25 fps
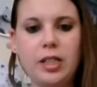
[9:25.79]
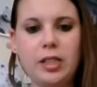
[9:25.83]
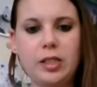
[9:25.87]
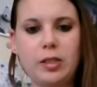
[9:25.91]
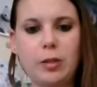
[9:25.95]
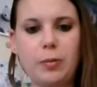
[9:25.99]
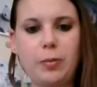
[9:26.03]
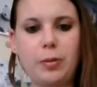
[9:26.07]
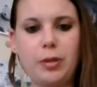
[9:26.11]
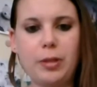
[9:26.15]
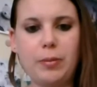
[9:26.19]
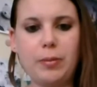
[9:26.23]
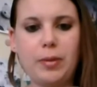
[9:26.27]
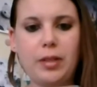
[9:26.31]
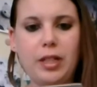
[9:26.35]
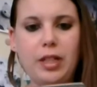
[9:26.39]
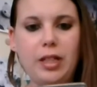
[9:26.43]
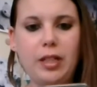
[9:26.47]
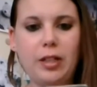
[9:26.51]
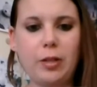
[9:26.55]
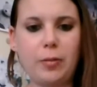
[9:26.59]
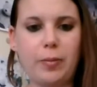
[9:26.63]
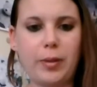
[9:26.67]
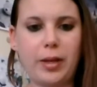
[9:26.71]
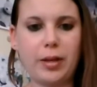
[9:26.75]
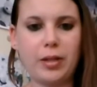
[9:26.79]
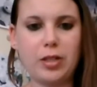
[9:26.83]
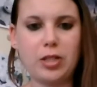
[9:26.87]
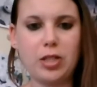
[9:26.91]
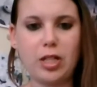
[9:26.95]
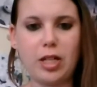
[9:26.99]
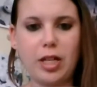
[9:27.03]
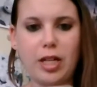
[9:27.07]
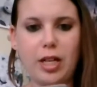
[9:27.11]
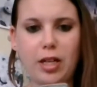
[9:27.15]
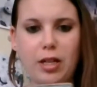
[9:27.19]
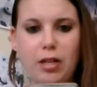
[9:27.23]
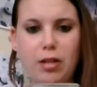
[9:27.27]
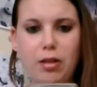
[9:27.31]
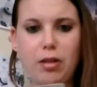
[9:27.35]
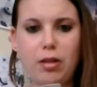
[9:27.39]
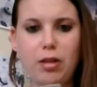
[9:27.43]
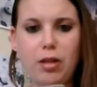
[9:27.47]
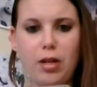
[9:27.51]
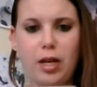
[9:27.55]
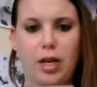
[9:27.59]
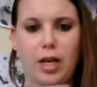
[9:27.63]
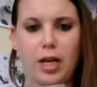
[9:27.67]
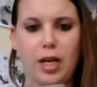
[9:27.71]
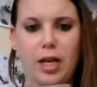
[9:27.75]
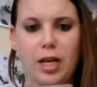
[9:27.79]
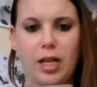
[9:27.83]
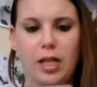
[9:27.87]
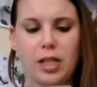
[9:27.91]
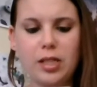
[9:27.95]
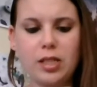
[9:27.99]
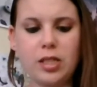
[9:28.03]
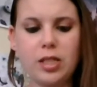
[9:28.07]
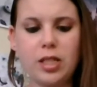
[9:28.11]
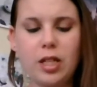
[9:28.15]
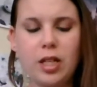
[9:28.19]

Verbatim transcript: So I put them in the little pouch like that,